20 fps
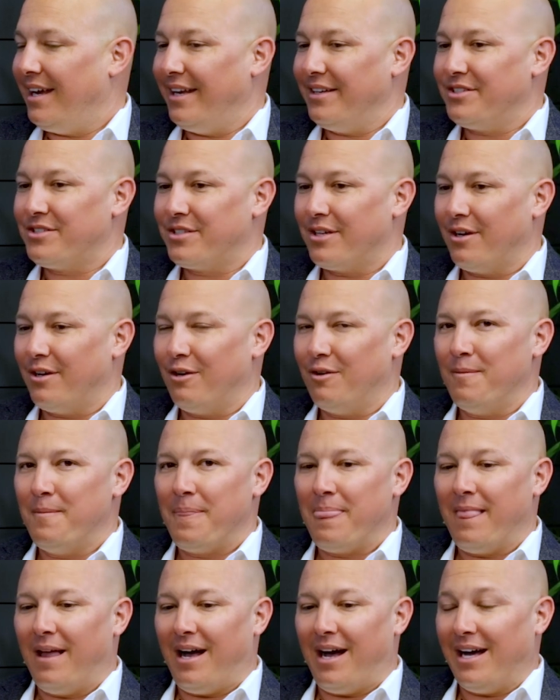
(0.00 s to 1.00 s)
And so
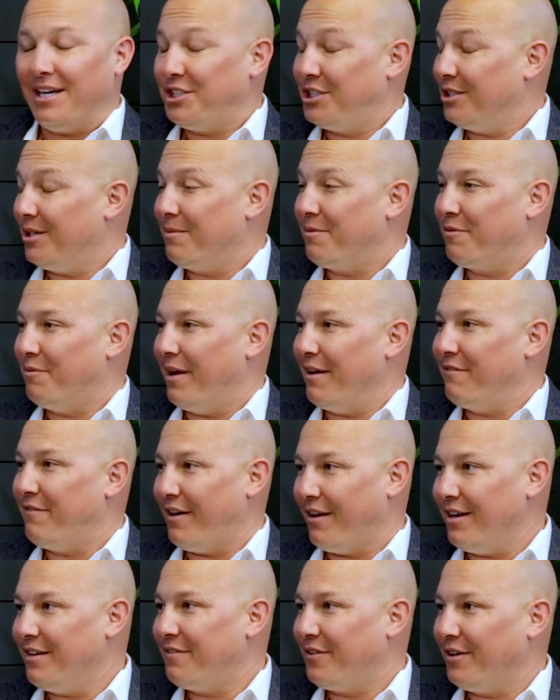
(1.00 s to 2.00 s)
I show up for my
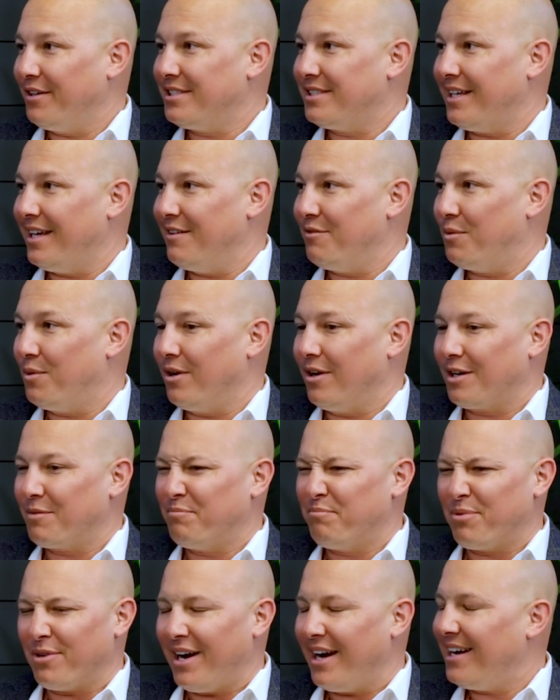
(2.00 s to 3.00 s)
very first day of
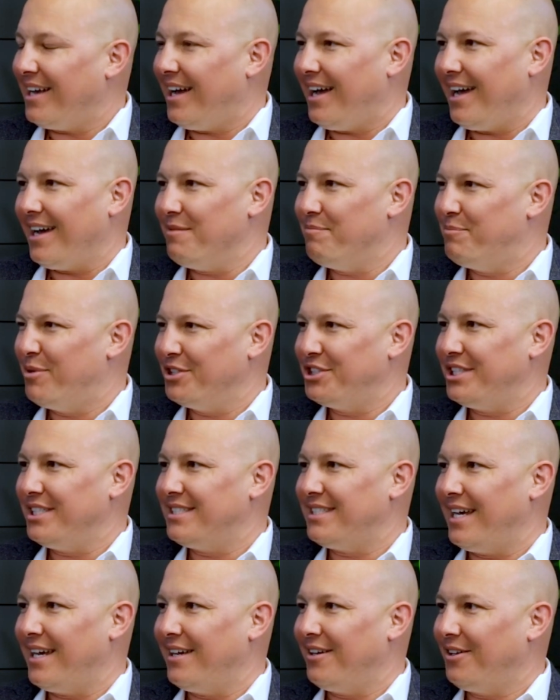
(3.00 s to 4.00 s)
work, bright-eyed,
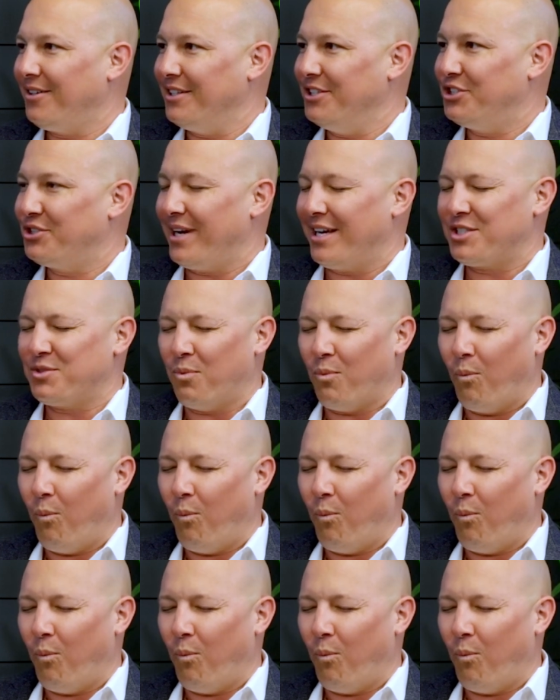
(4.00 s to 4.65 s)
bushy-tailed, and dressed